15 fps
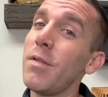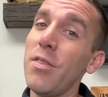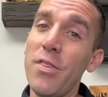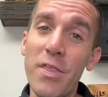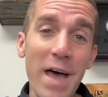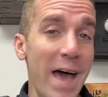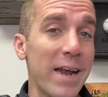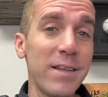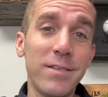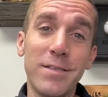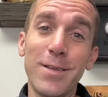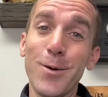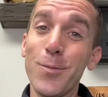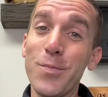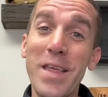That is
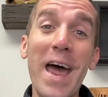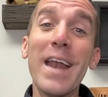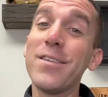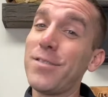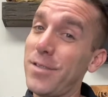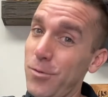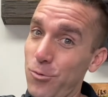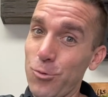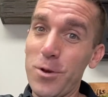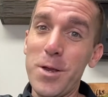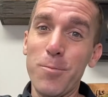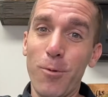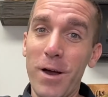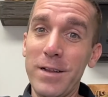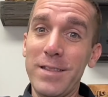the
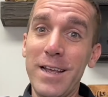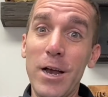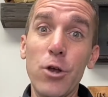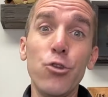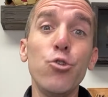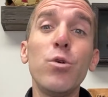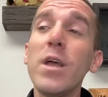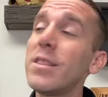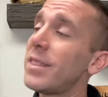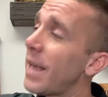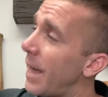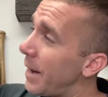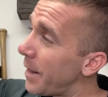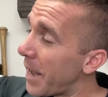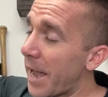dream right there. And you get
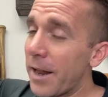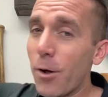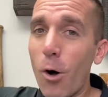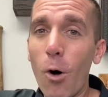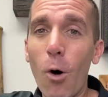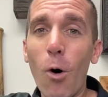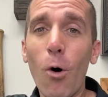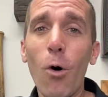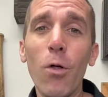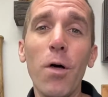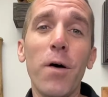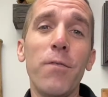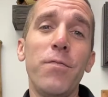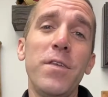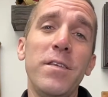that at all
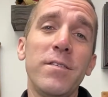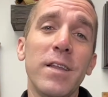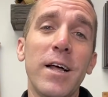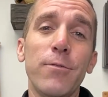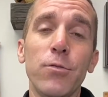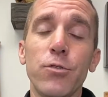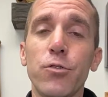of these levels.